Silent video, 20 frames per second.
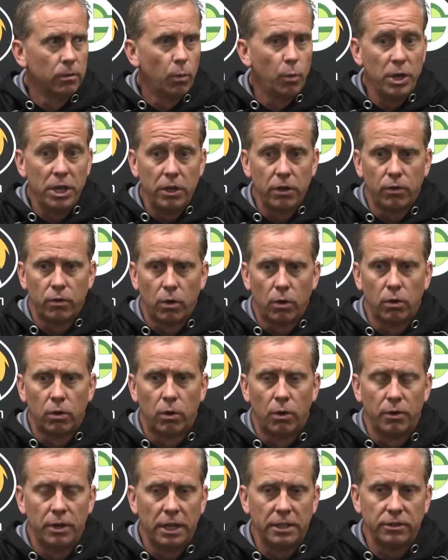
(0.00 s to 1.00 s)
We control our
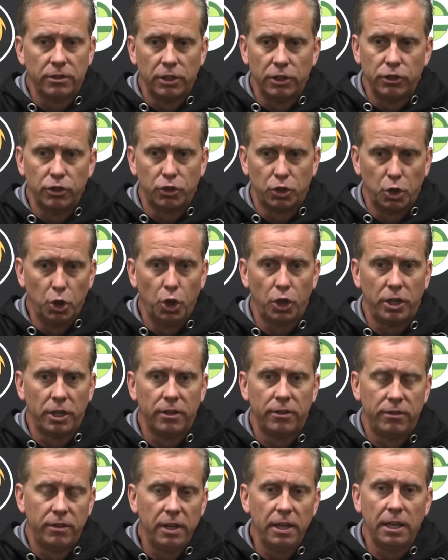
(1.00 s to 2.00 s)
own destiny. Just look
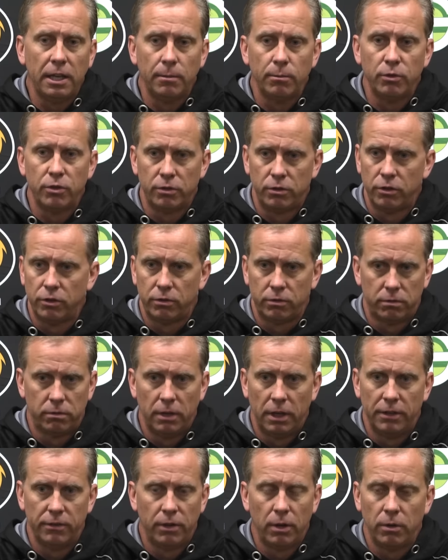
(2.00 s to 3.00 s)
at teams. Just
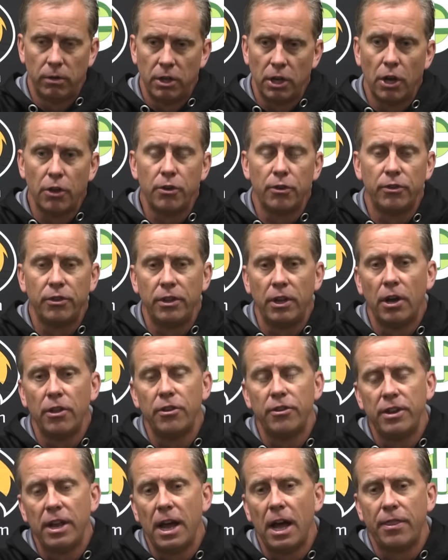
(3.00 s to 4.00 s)
as they, the other the
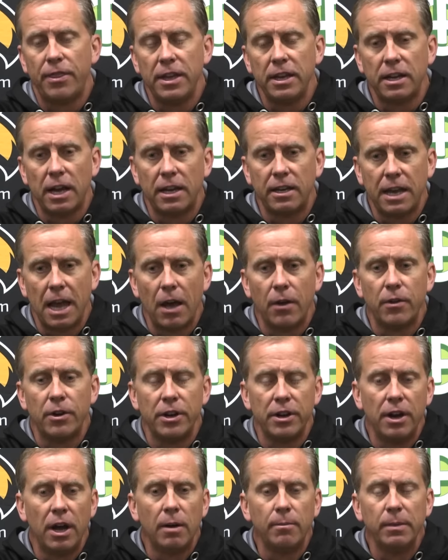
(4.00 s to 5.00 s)
other day, I think I
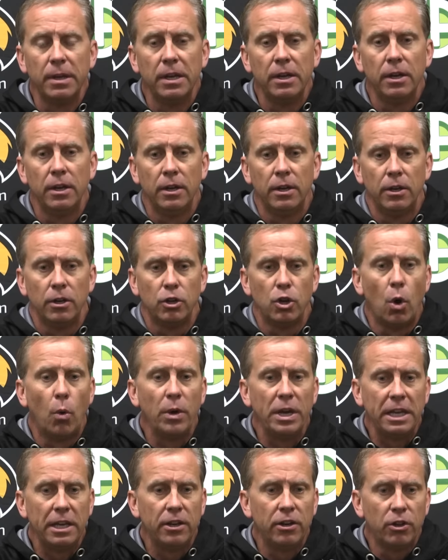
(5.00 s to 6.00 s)
counted it up
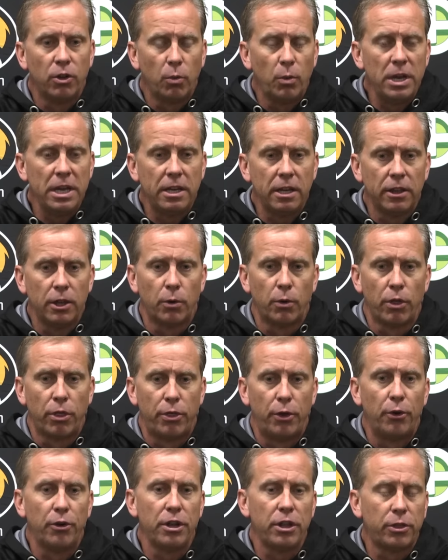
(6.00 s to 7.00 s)
Going into the weekend, there were
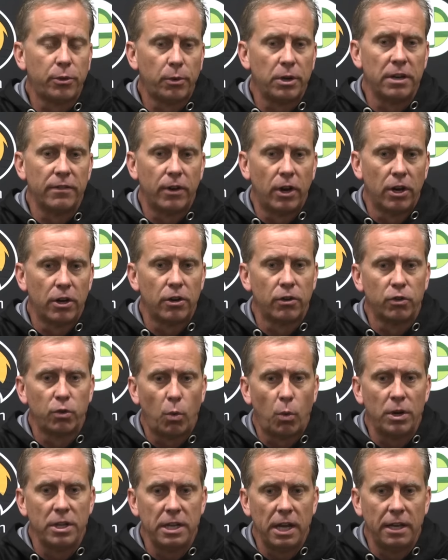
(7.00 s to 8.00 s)
33 of
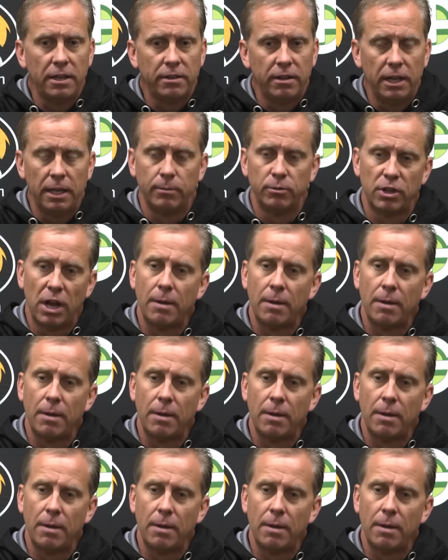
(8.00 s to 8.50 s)
128 teams.